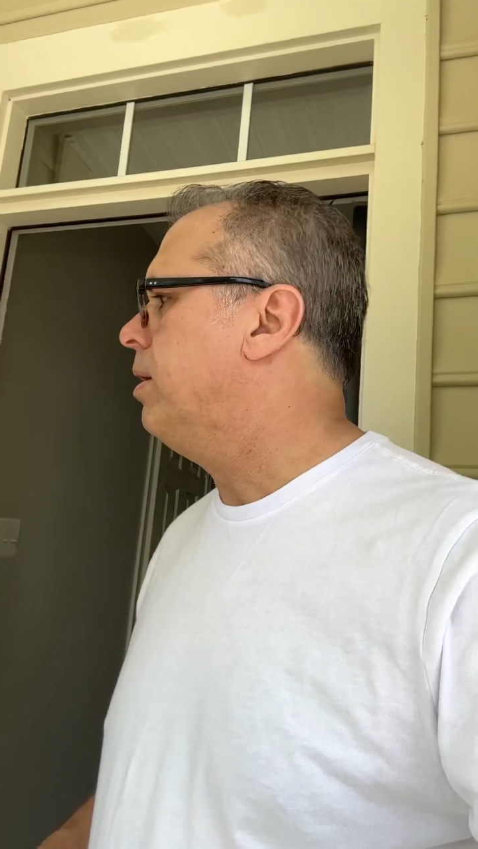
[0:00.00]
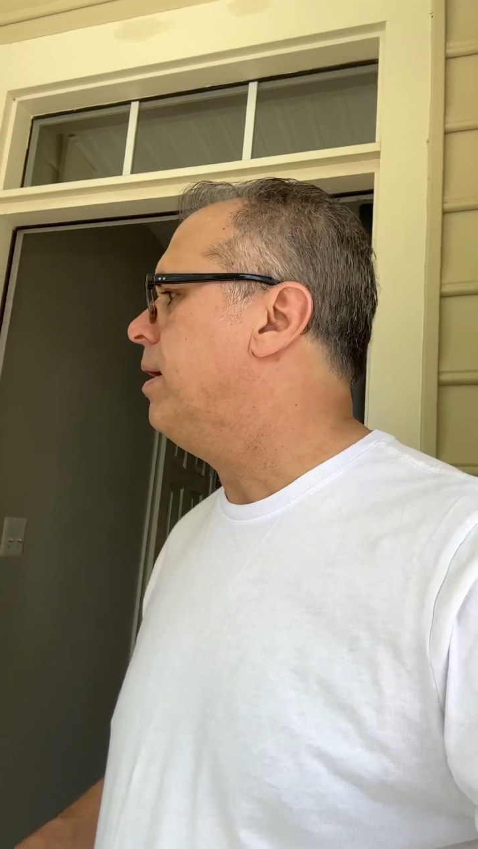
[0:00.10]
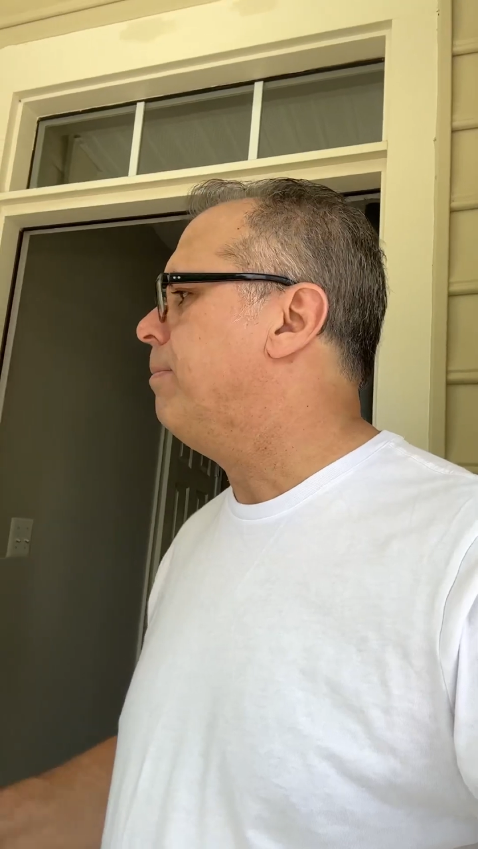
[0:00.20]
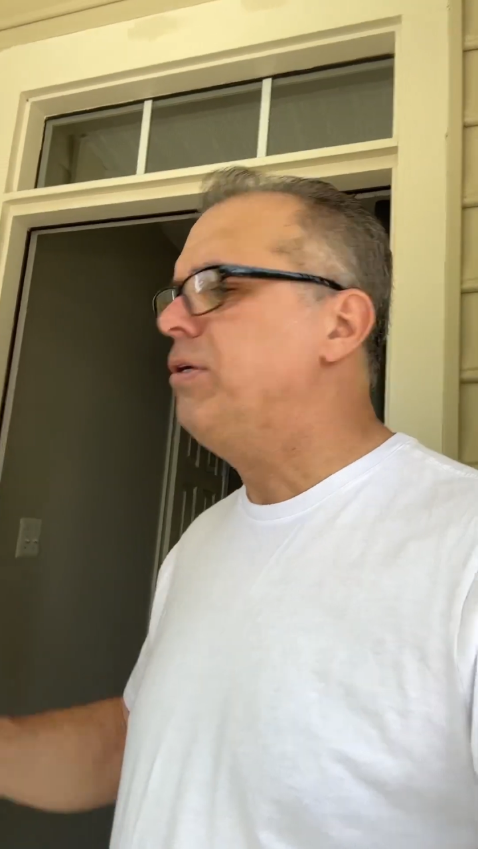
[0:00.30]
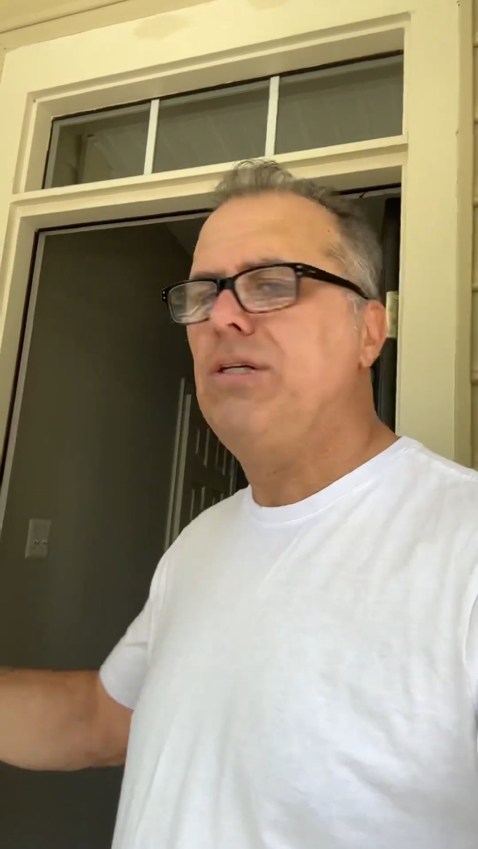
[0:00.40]
And
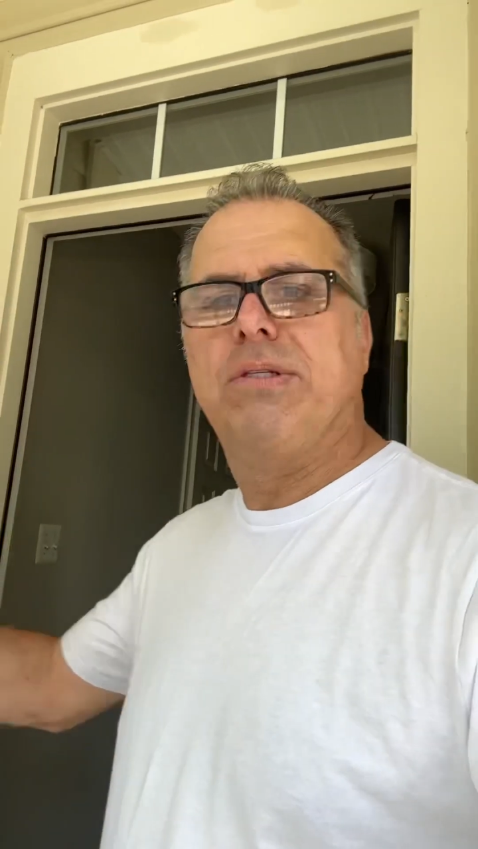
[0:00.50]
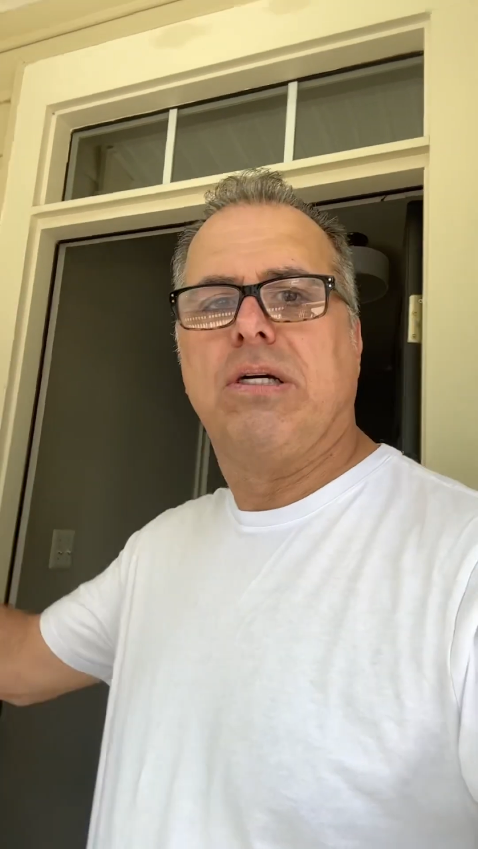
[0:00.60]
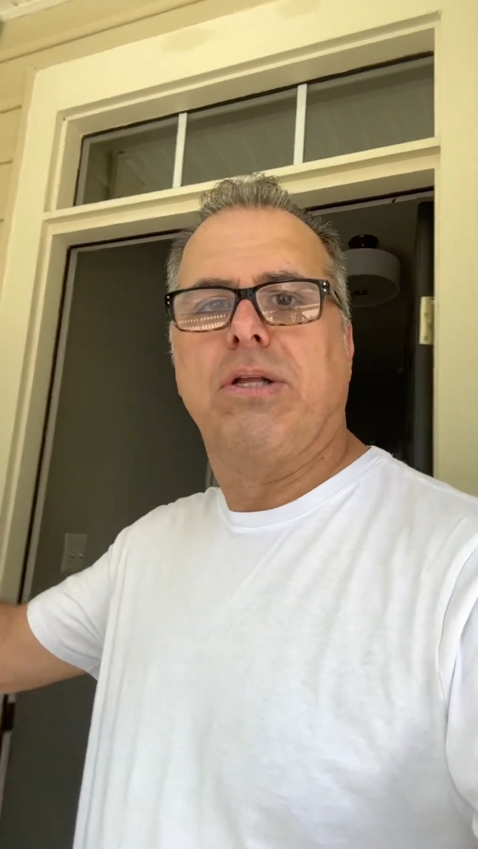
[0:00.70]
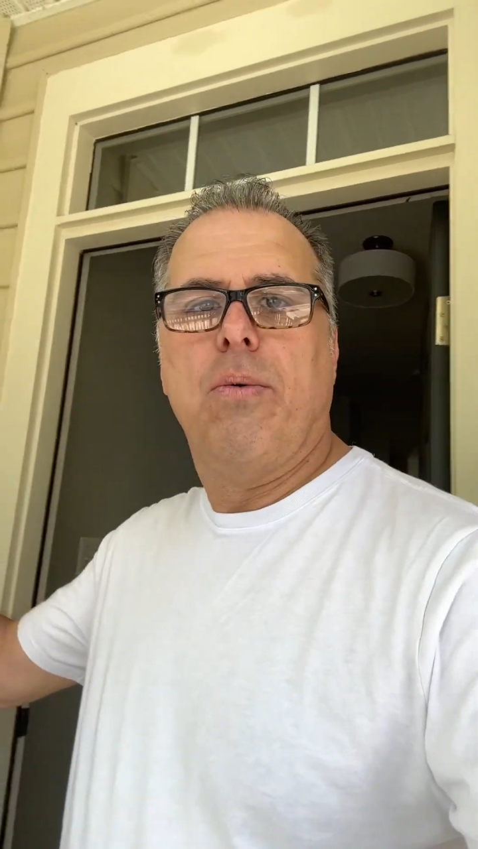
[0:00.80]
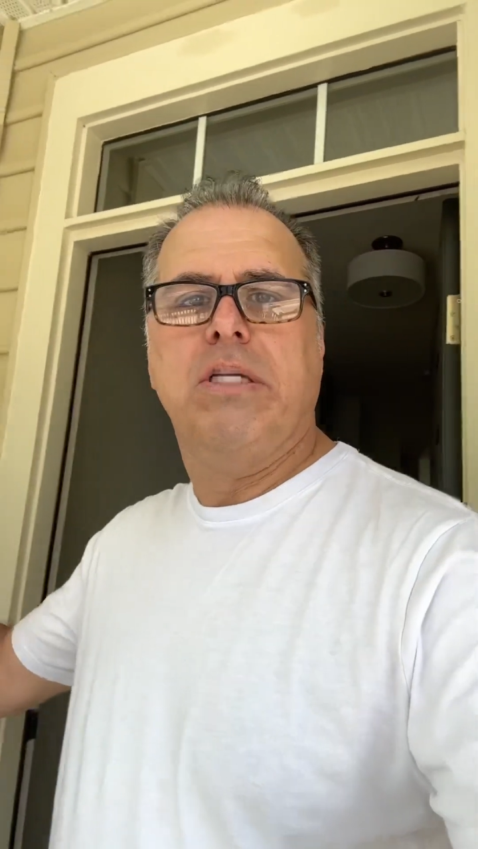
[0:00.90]
I'm using what's
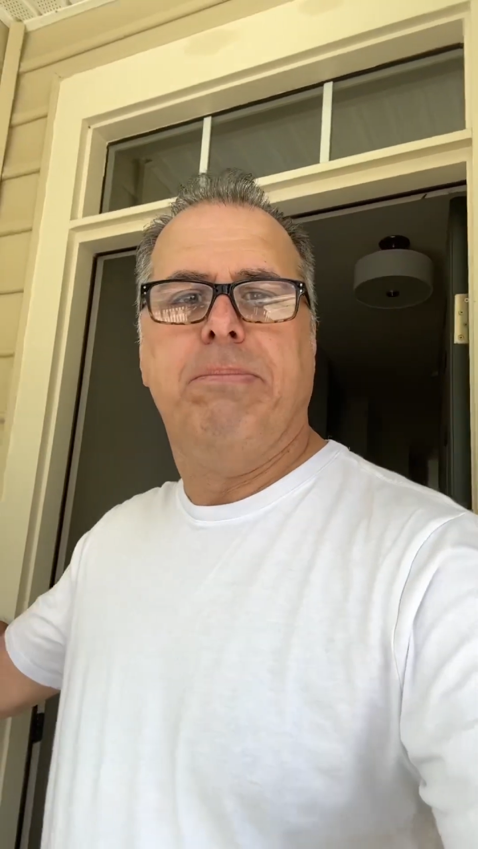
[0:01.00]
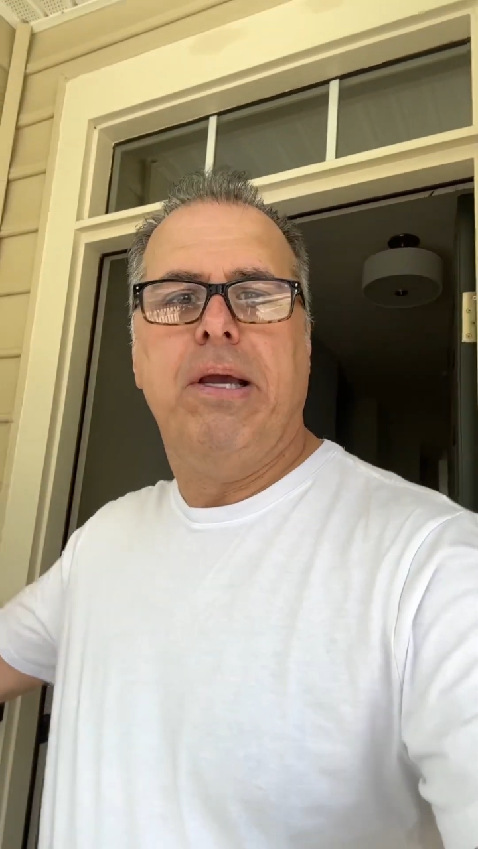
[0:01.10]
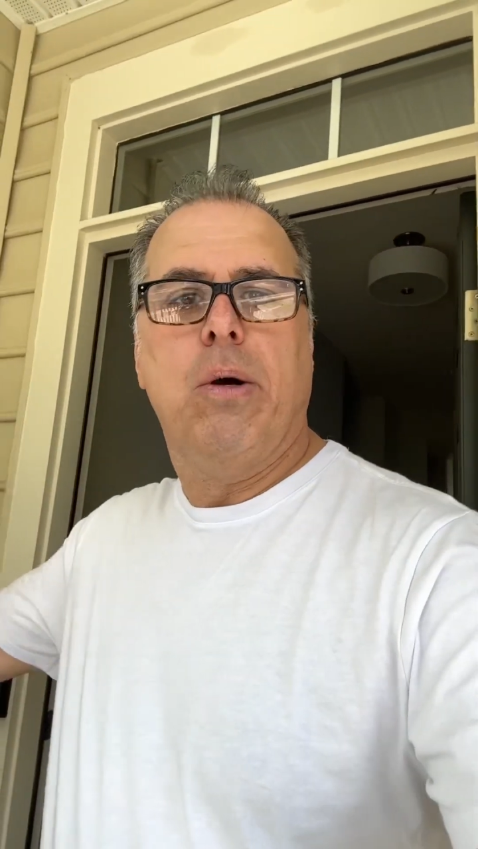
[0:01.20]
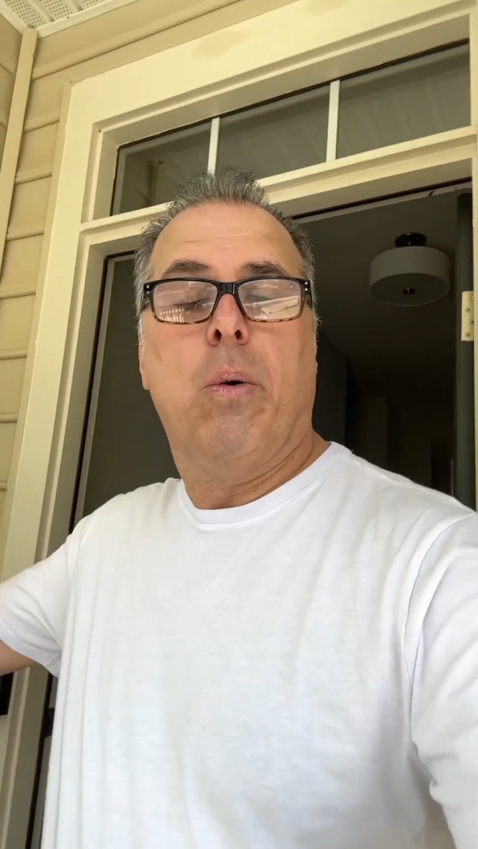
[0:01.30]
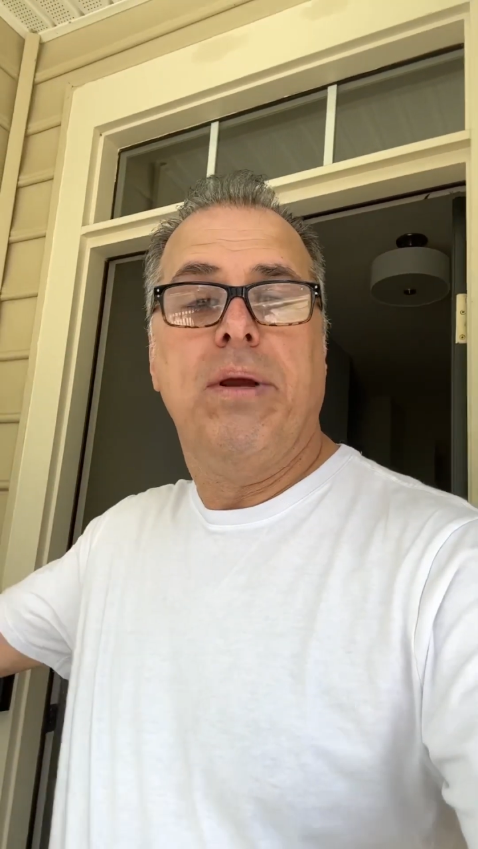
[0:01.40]
called
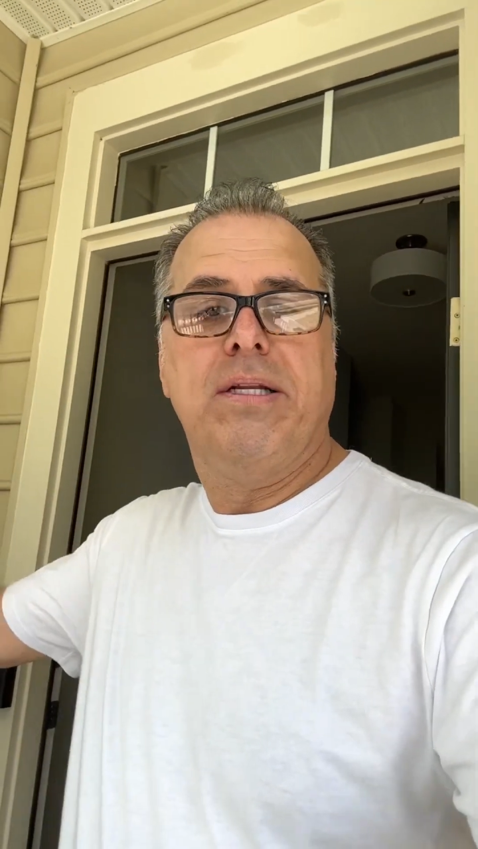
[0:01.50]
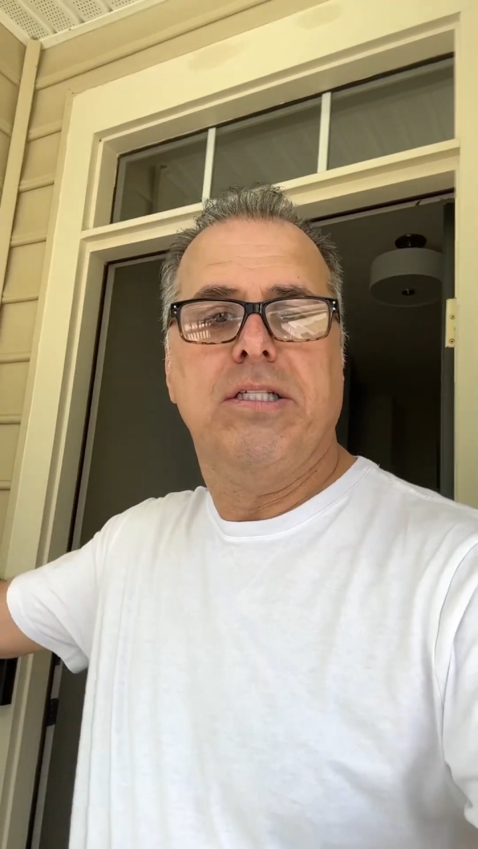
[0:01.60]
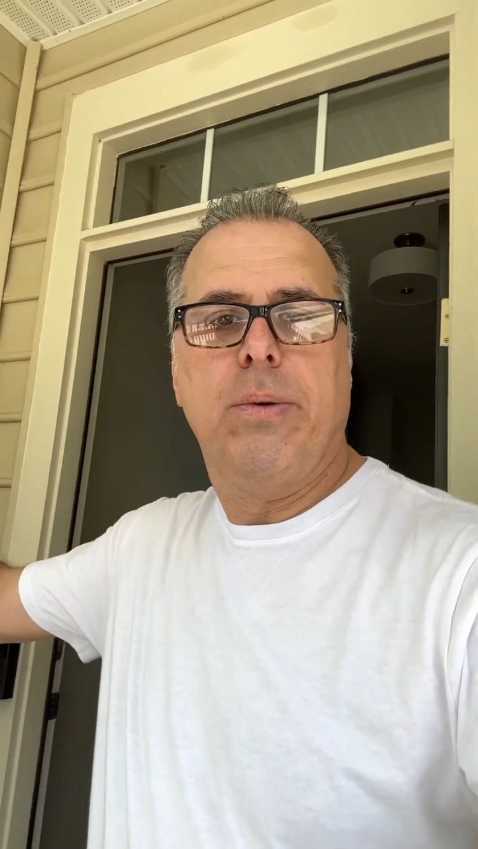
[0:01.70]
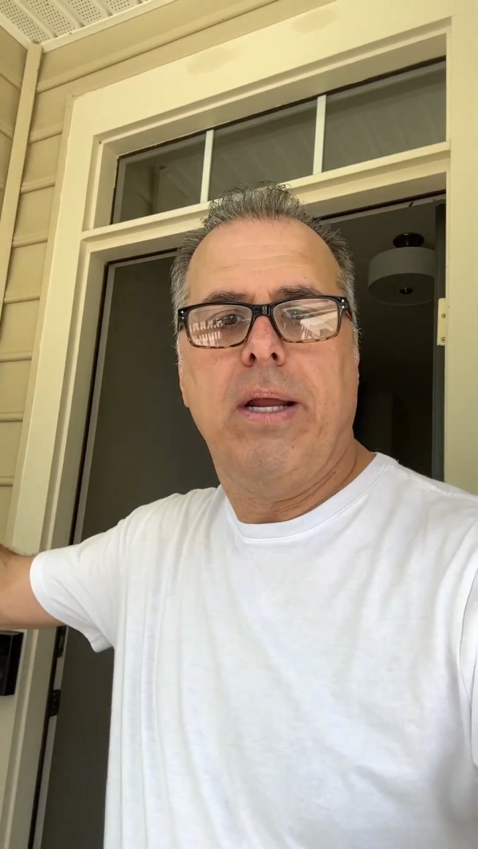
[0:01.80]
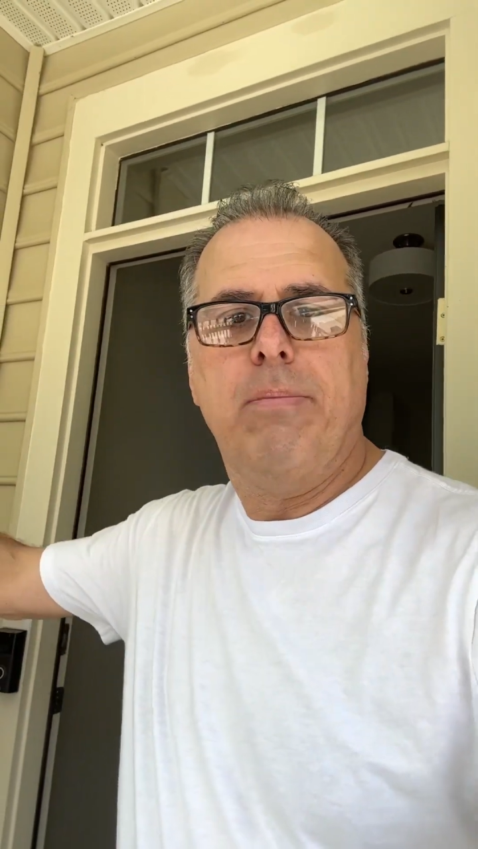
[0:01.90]
OSB, Oriented
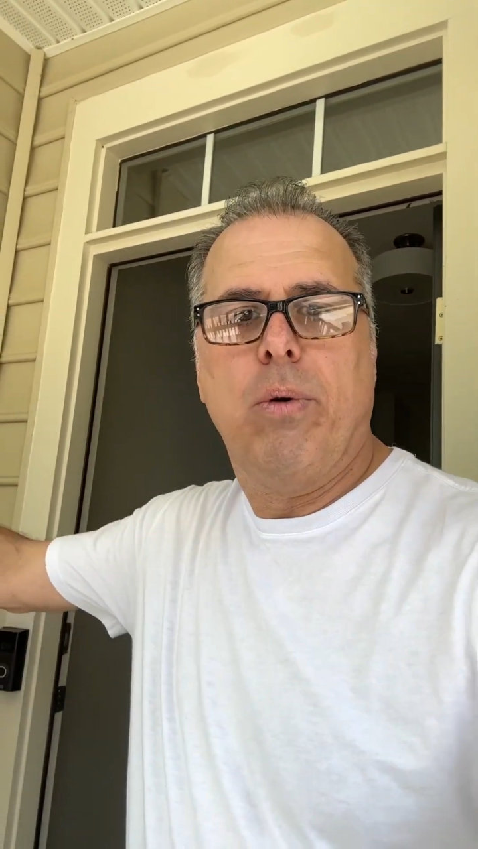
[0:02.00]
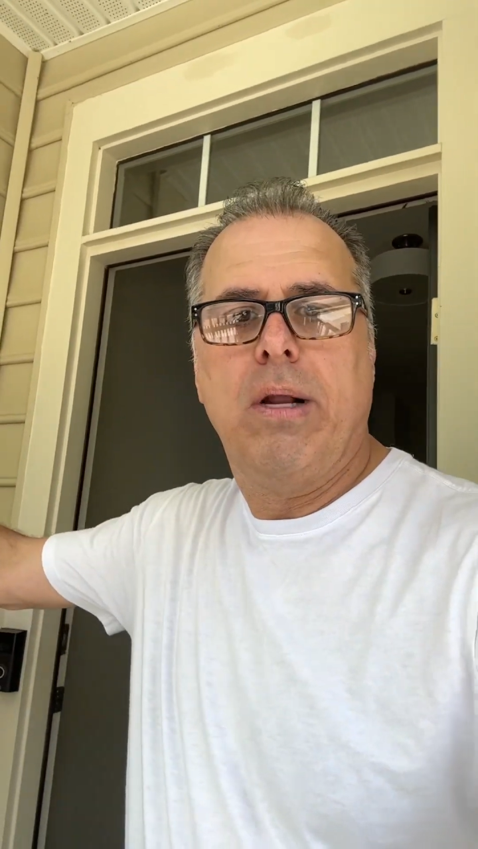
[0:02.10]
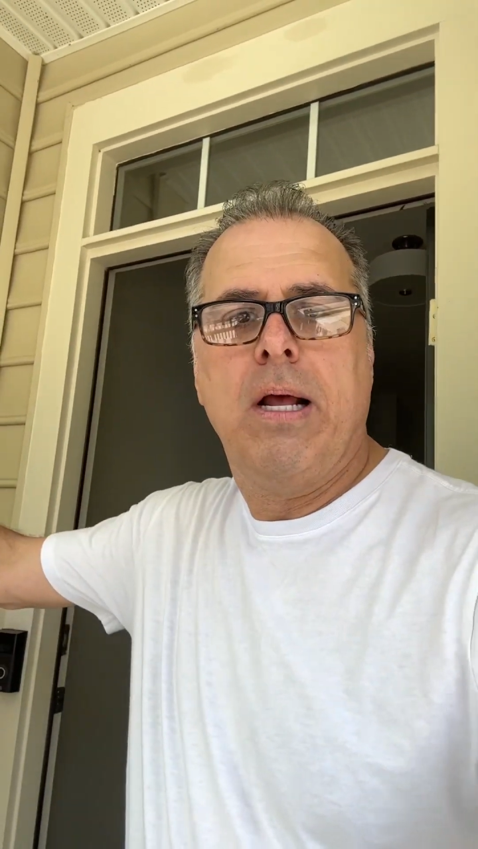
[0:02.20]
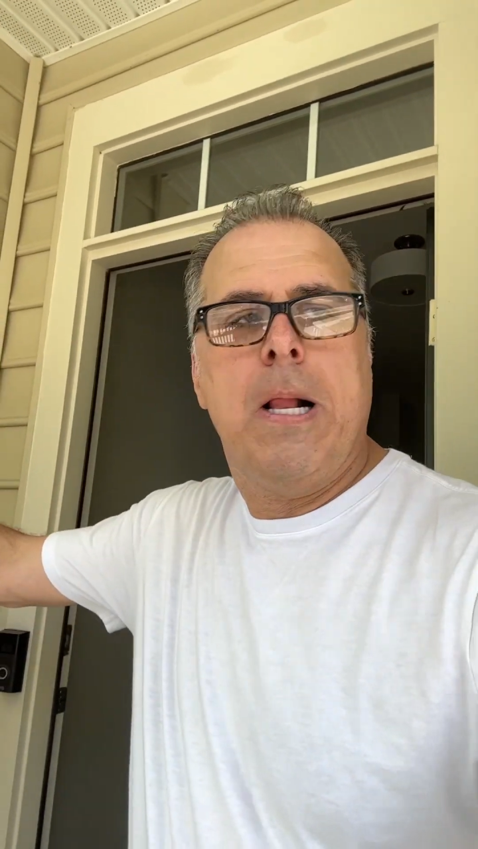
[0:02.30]
Strand Board.